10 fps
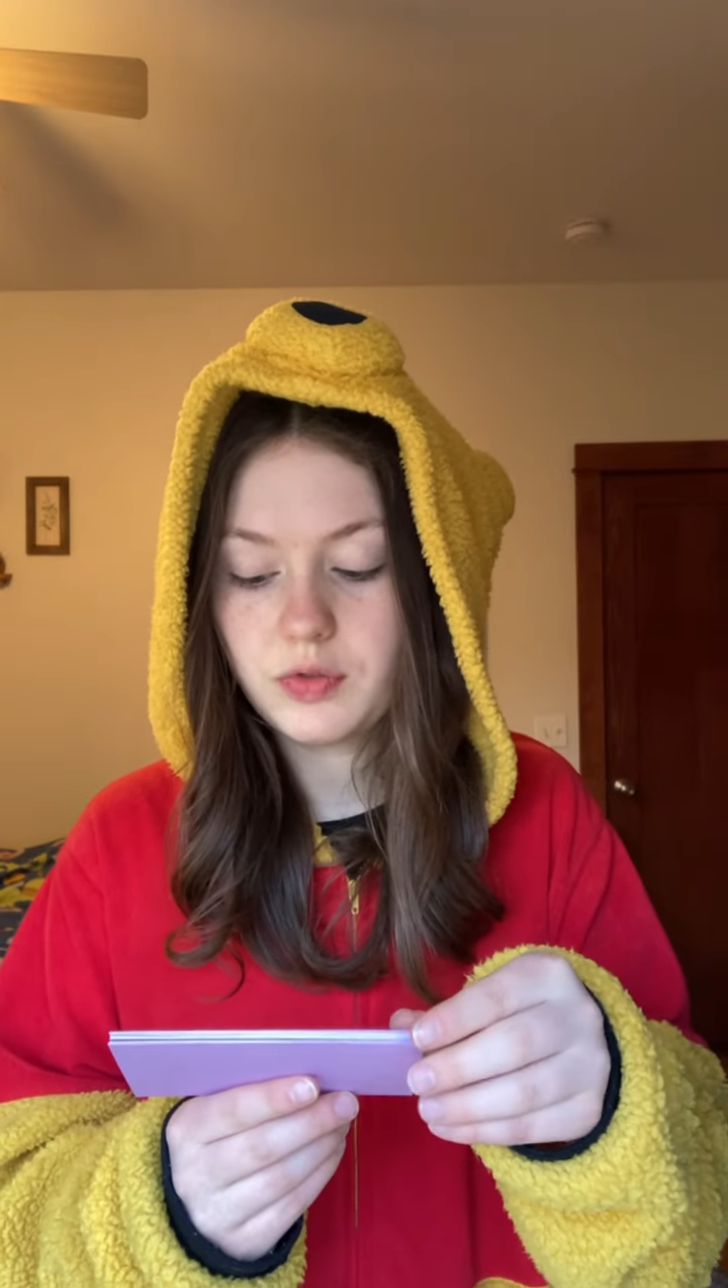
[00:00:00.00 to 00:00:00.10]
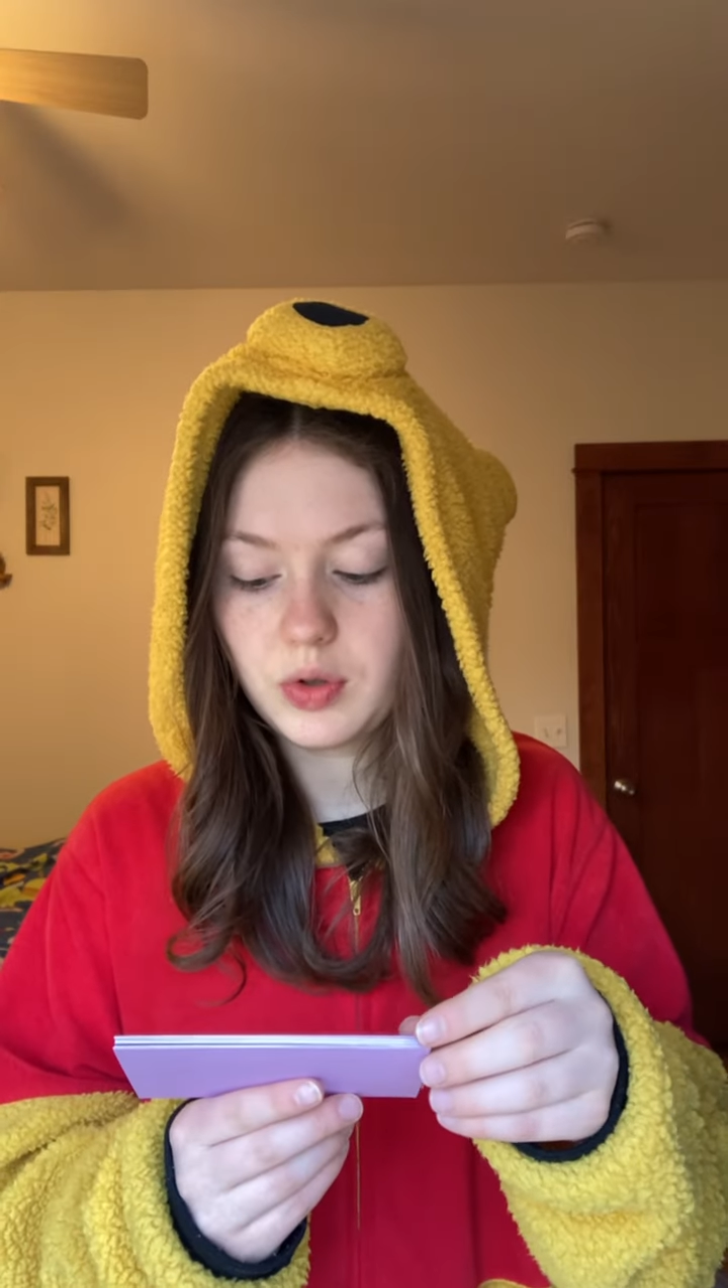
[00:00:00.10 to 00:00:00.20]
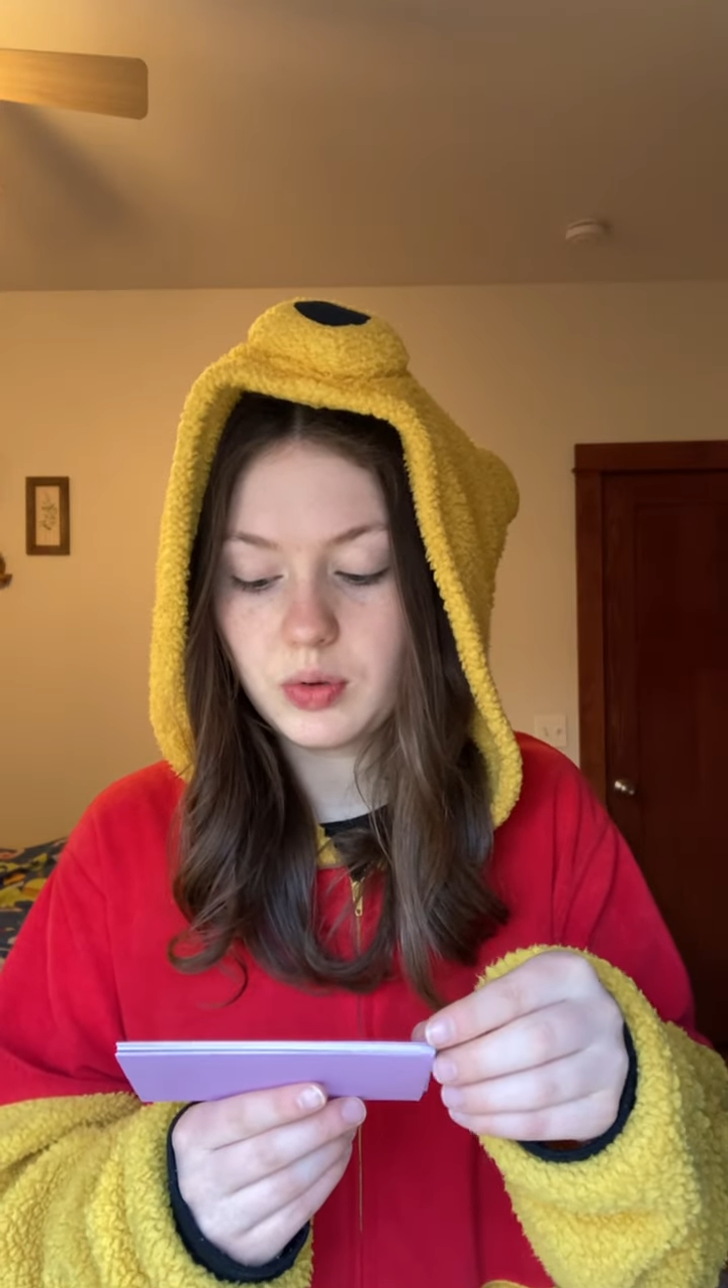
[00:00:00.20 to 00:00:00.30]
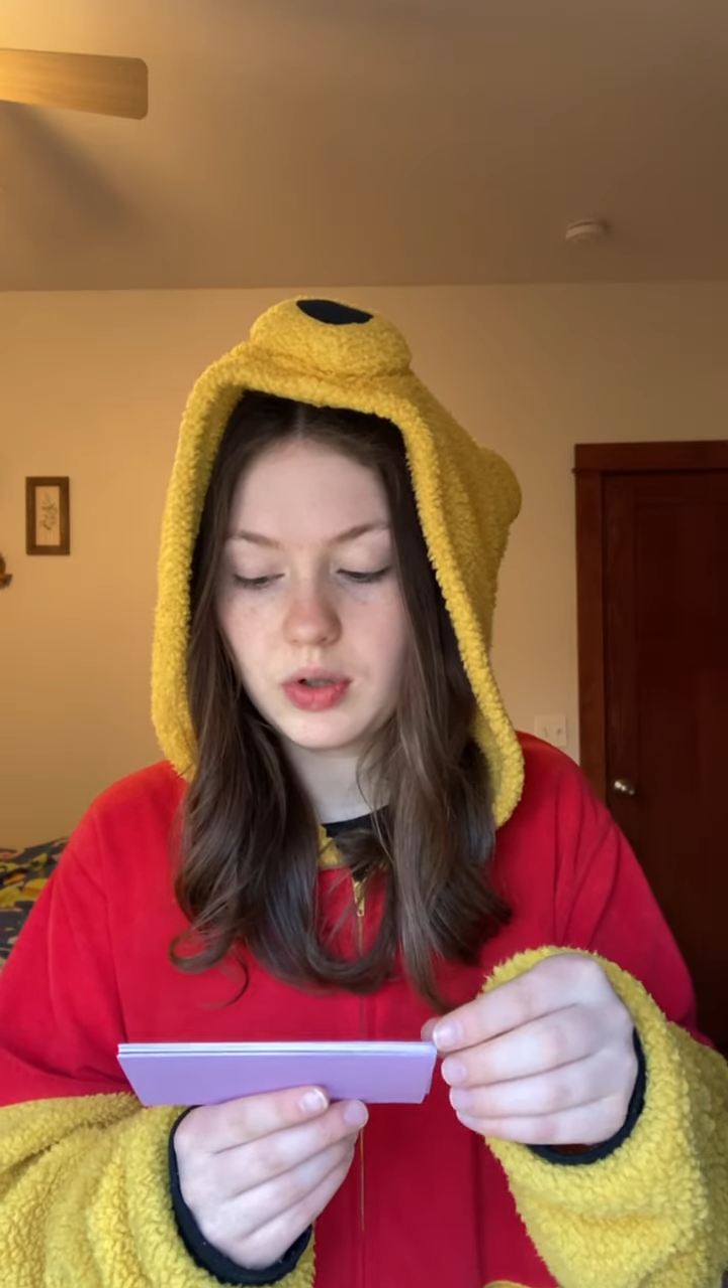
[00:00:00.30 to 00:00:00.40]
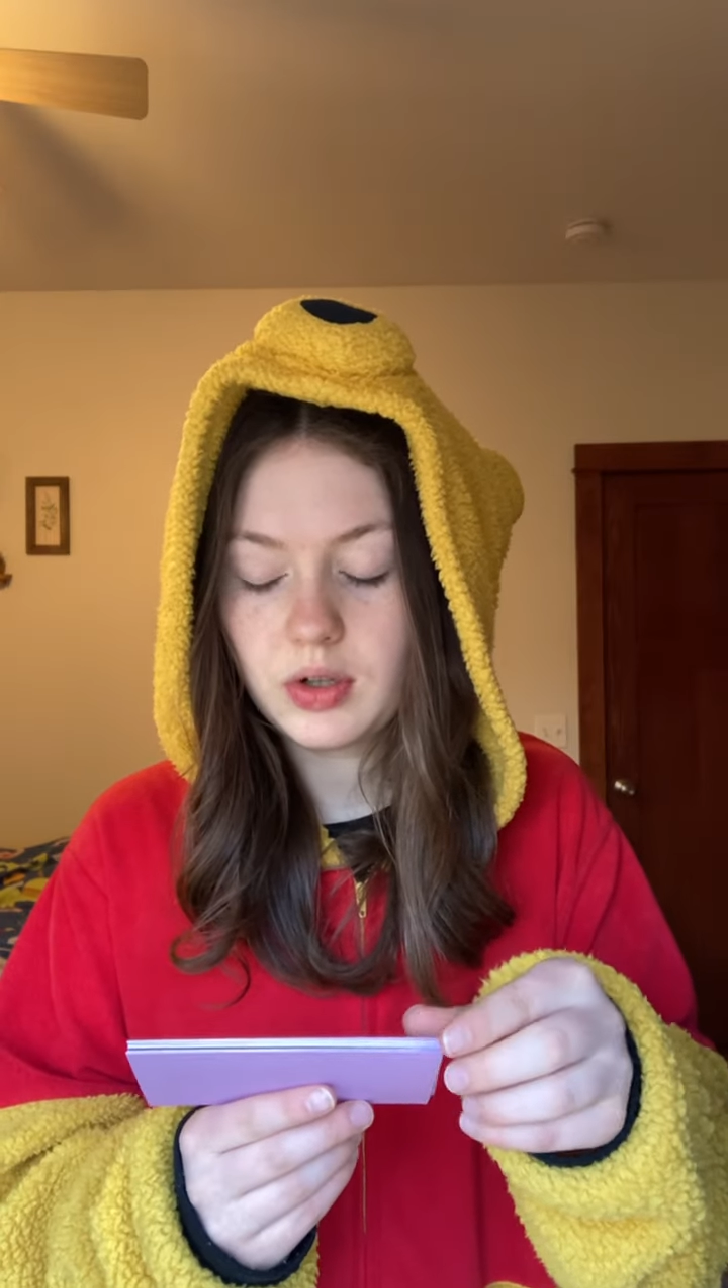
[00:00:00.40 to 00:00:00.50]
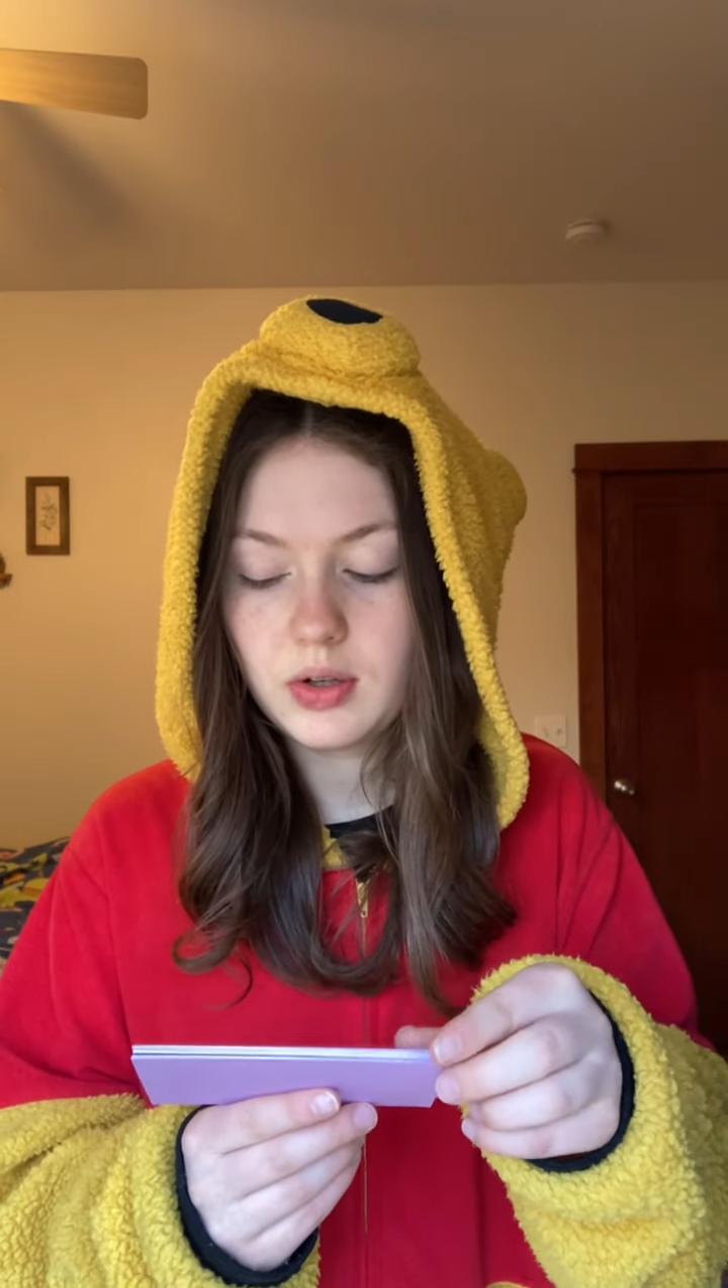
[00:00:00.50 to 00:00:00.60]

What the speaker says: food,